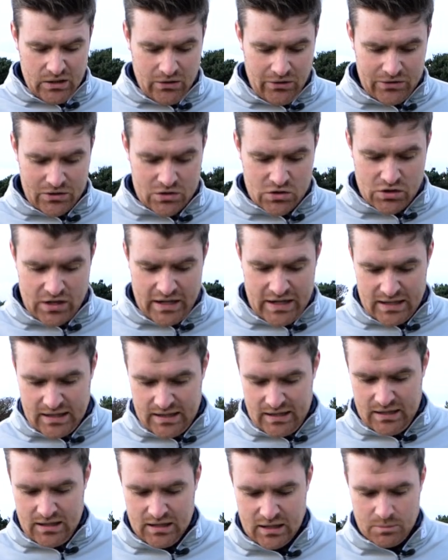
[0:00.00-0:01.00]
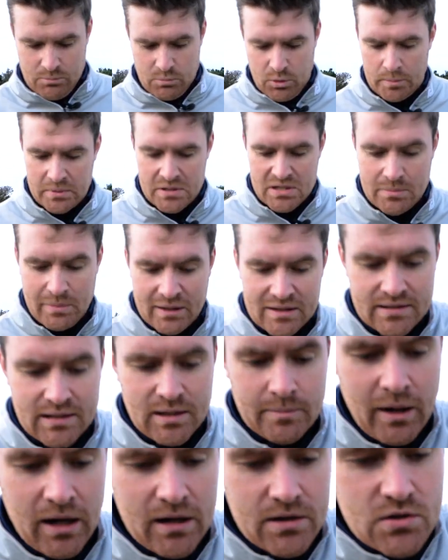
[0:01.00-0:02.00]
on the strike. You can probably see my
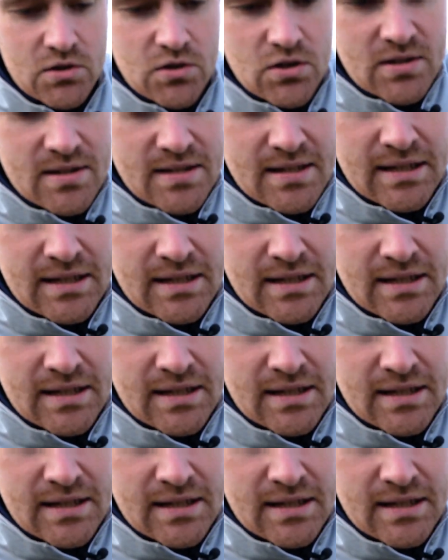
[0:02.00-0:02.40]
T marks just